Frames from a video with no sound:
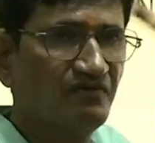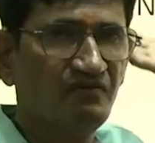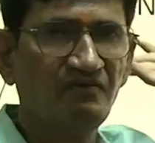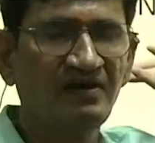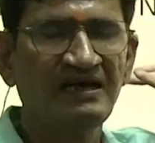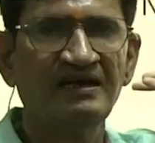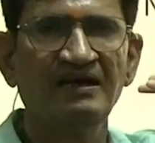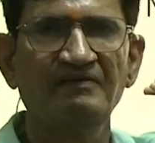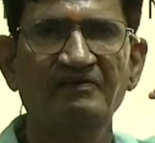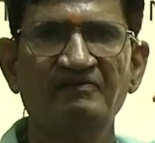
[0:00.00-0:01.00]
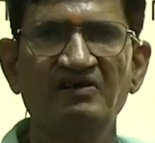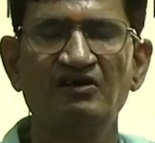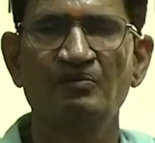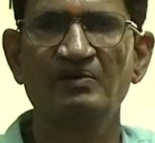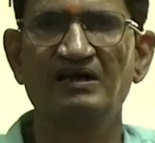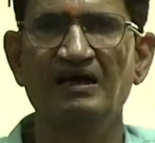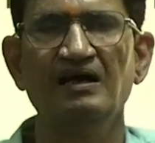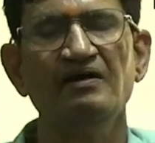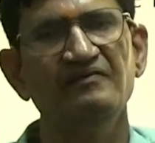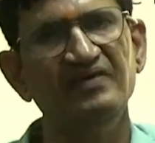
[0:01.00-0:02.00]
150 kilometer.
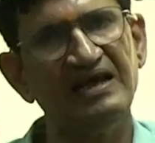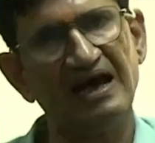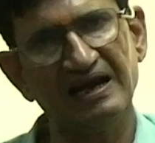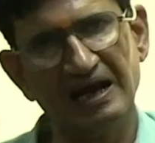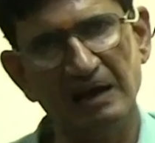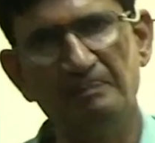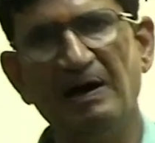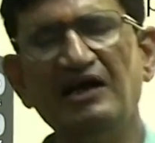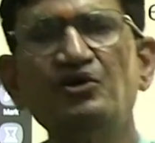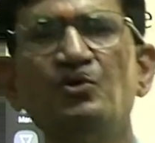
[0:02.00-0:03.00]
We are able to